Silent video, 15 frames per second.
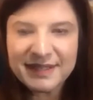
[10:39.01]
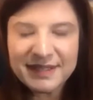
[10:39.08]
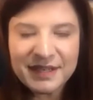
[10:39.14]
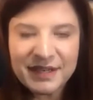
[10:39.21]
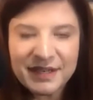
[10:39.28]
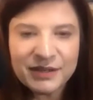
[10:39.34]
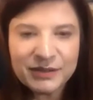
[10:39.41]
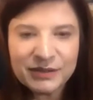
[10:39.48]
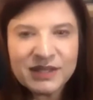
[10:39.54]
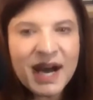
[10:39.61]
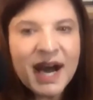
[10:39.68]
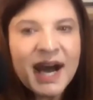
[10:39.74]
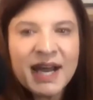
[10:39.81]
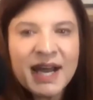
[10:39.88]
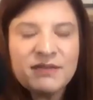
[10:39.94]

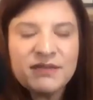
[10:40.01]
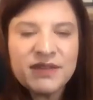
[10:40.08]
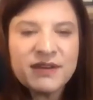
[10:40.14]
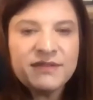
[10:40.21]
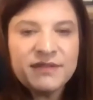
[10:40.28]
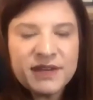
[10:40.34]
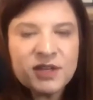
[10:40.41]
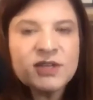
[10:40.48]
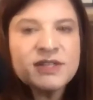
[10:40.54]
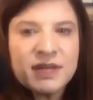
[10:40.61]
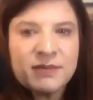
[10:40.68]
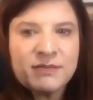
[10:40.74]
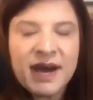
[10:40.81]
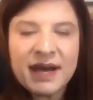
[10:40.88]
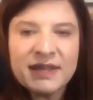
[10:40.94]
life that fear is
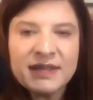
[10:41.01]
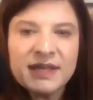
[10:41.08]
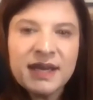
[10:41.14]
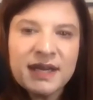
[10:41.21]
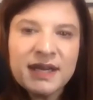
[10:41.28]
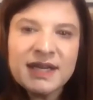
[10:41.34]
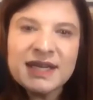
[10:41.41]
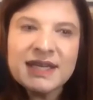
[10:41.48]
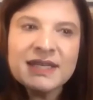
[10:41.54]
a bad thing.